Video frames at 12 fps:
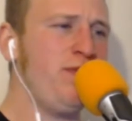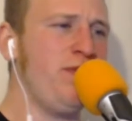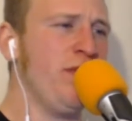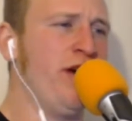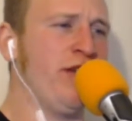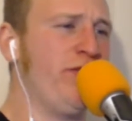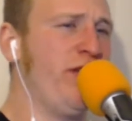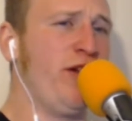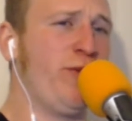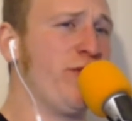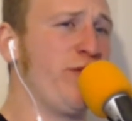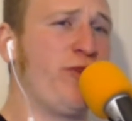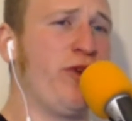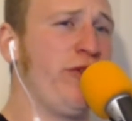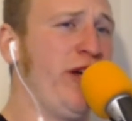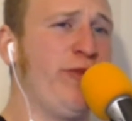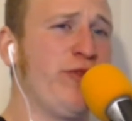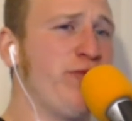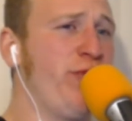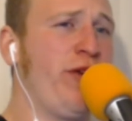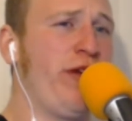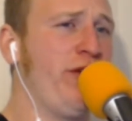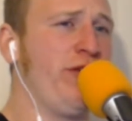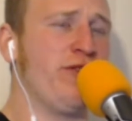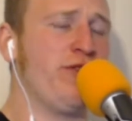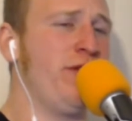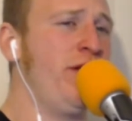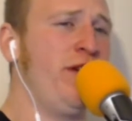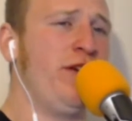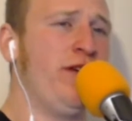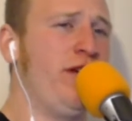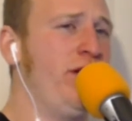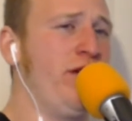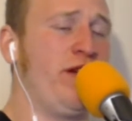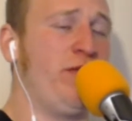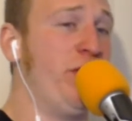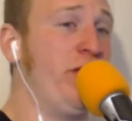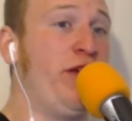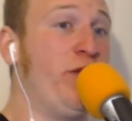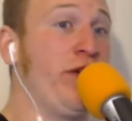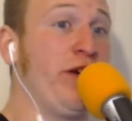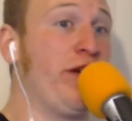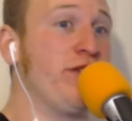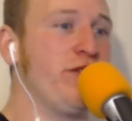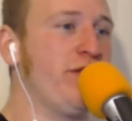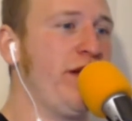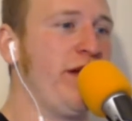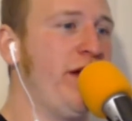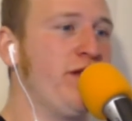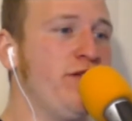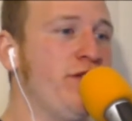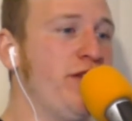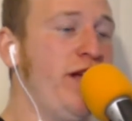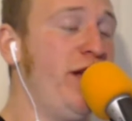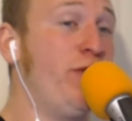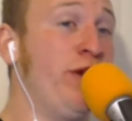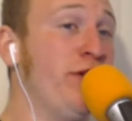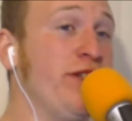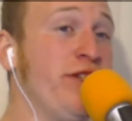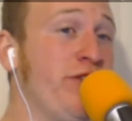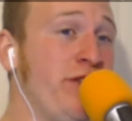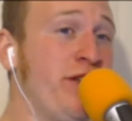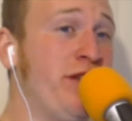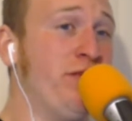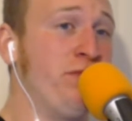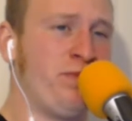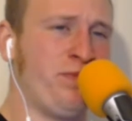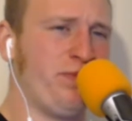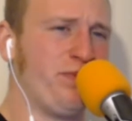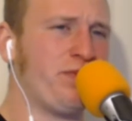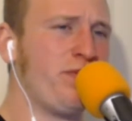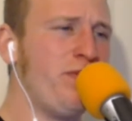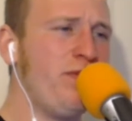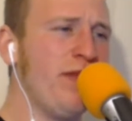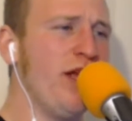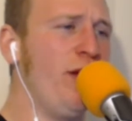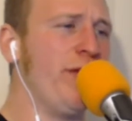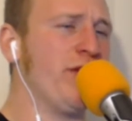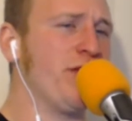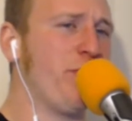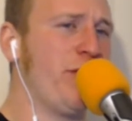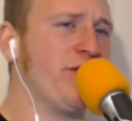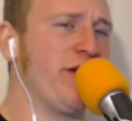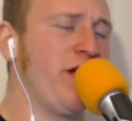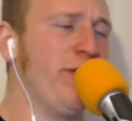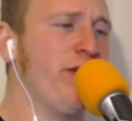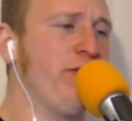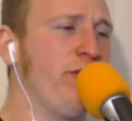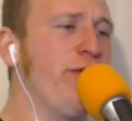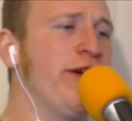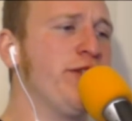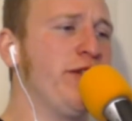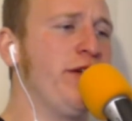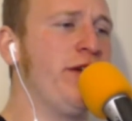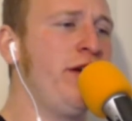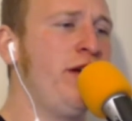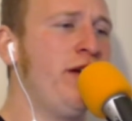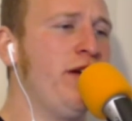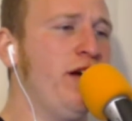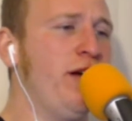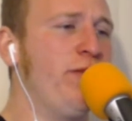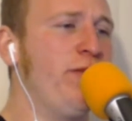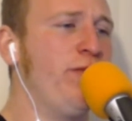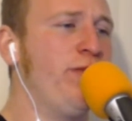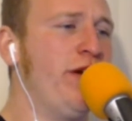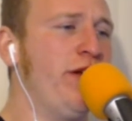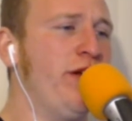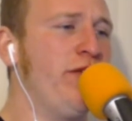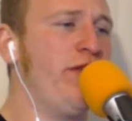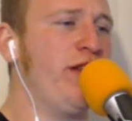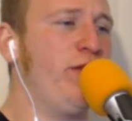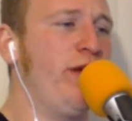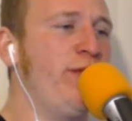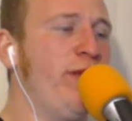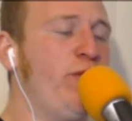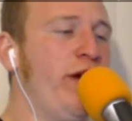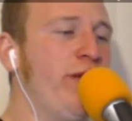uh, developers, programmers, marketers, community organizers, I guess, just anyone who's interested in helping this project come into fruition. Um, uh, you can find the white, white